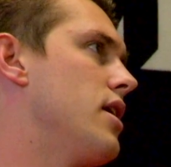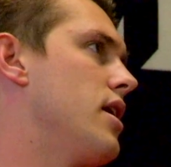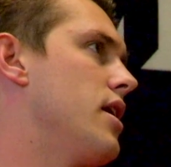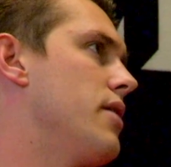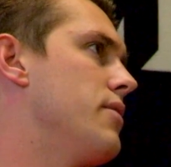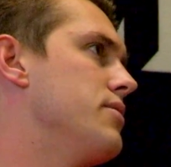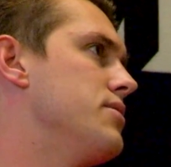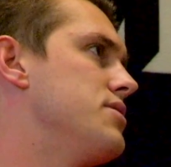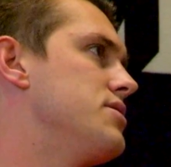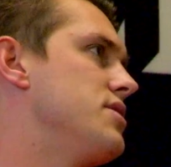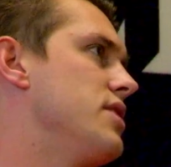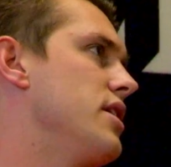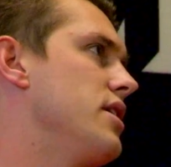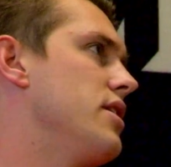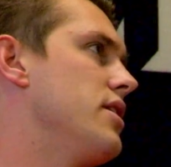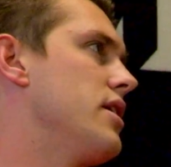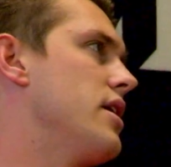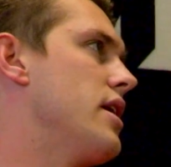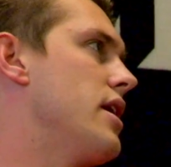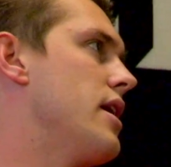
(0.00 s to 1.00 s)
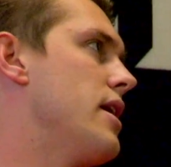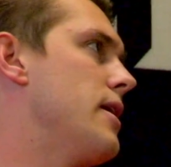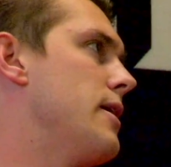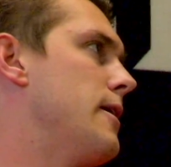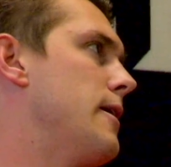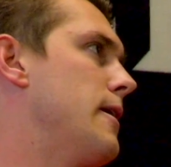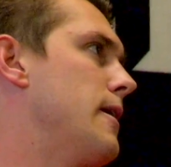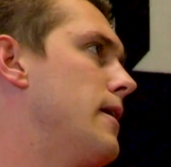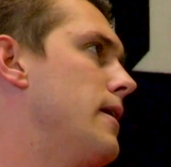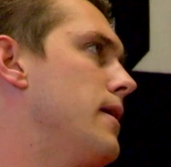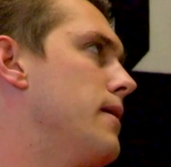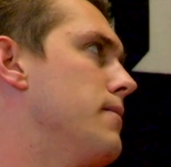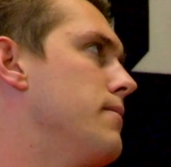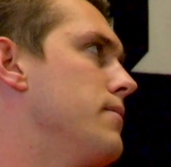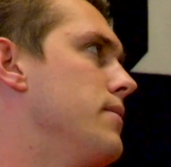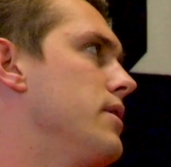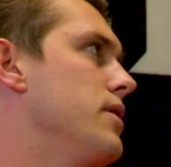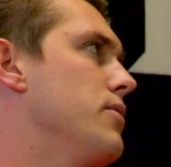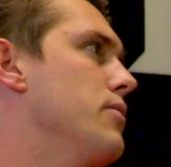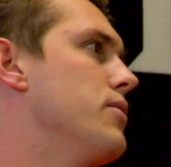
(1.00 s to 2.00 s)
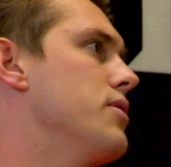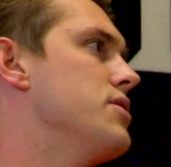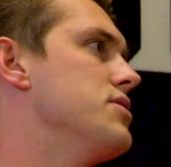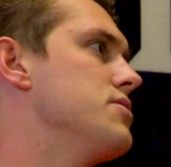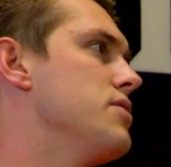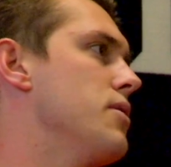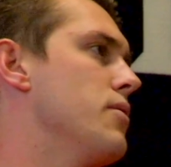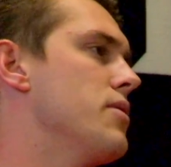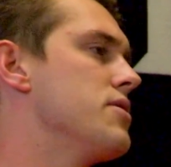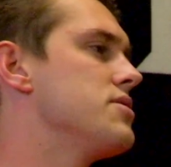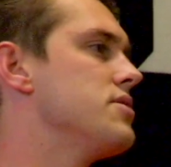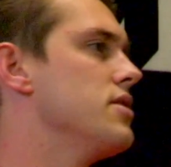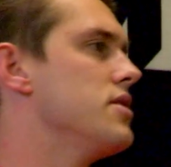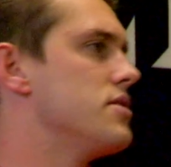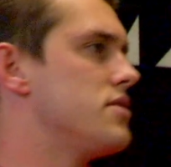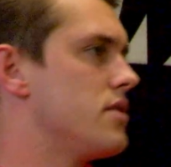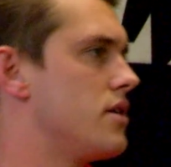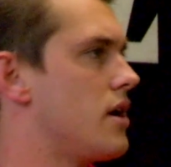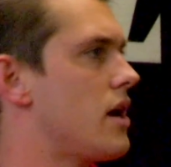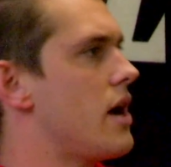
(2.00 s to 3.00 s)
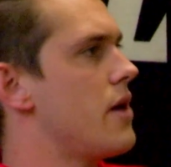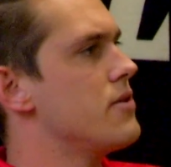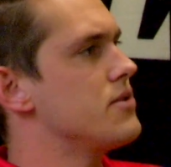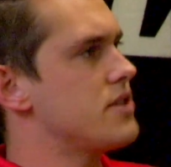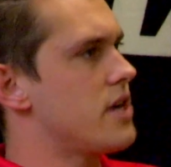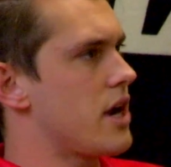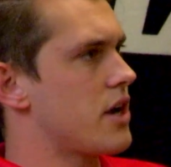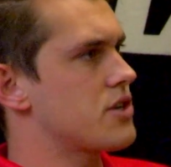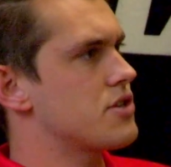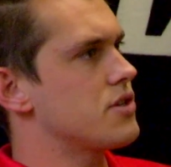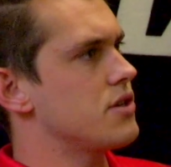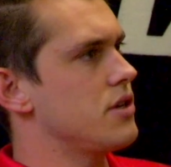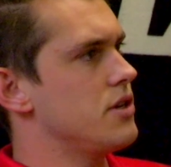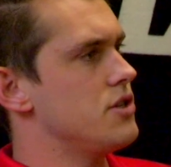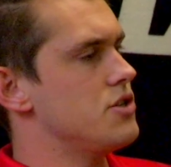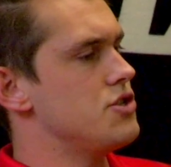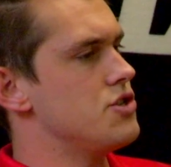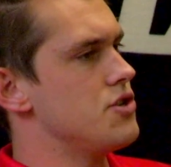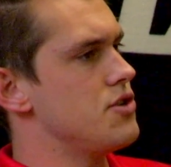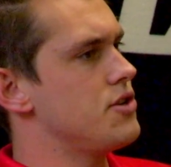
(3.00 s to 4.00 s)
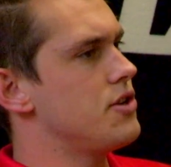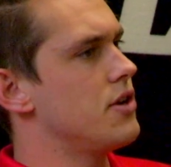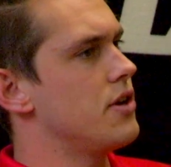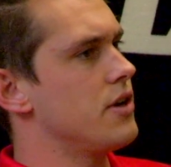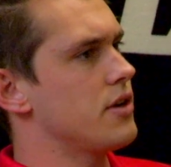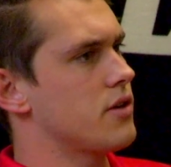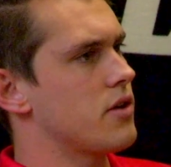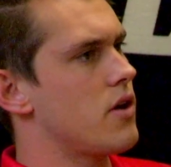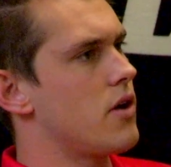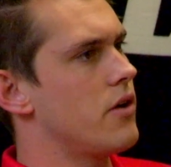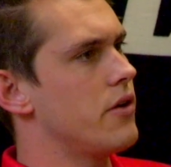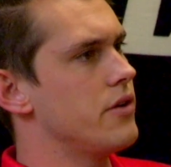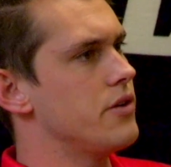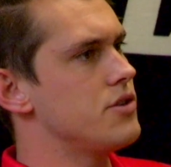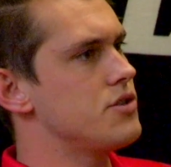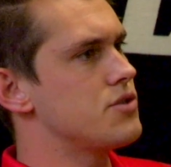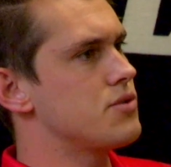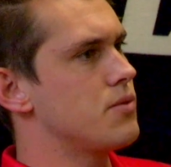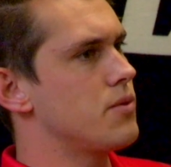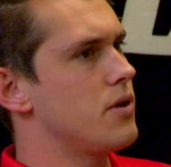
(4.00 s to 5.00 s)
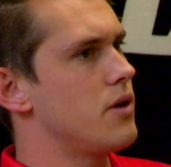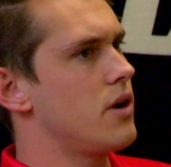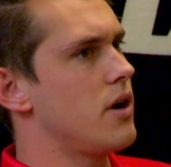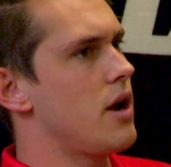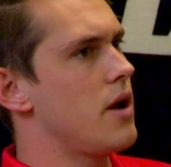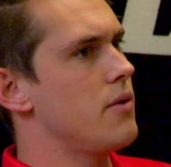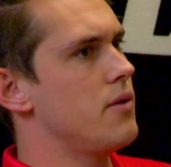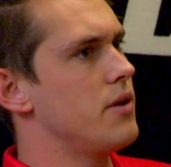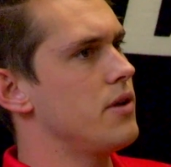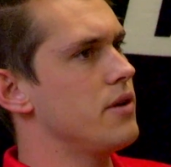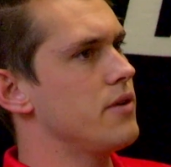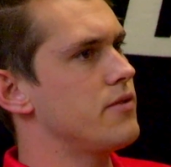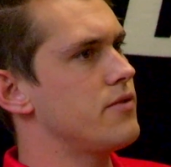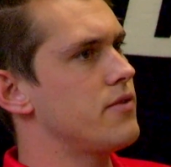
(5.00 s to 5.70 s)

I would say that it wasn't until I was actually a junior in college where I really